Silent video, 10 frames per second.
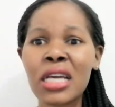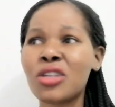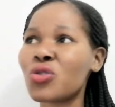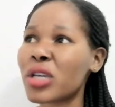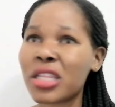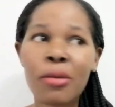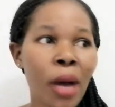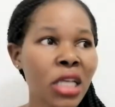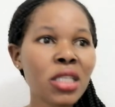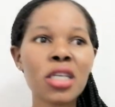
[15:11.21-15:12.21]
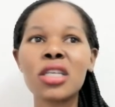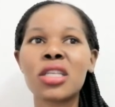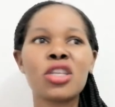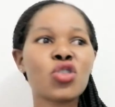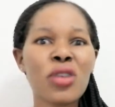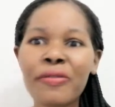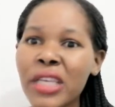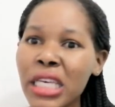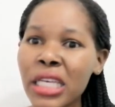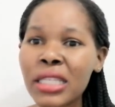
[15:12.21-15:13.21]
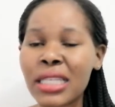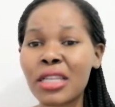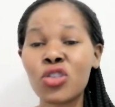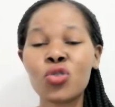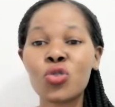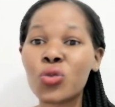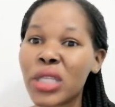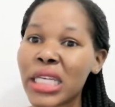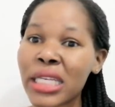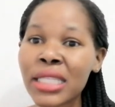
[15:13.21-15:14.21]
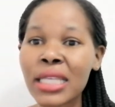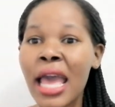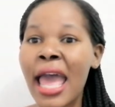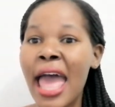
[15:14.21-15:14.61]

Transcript: I need to get the masters, I need to have kids, I need to do this,